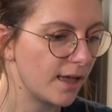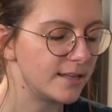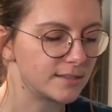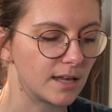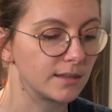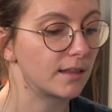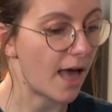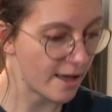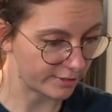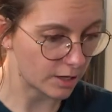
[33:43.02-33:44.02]
is the
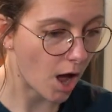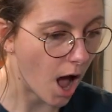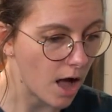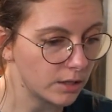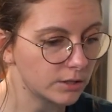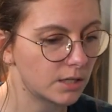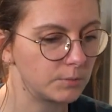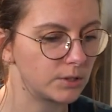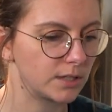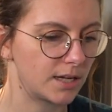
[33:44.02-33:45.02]
laughing call,
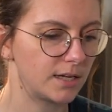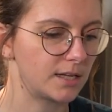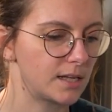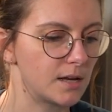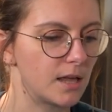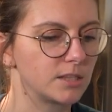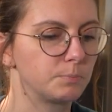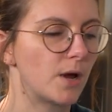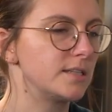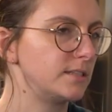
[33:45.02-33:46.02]
communicating its
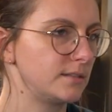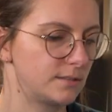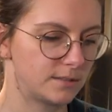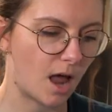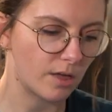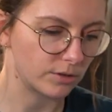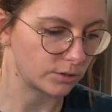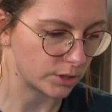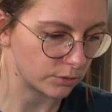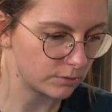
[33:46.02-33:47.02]
presence to other
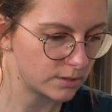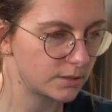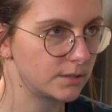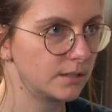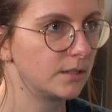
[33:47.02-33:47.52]
loons.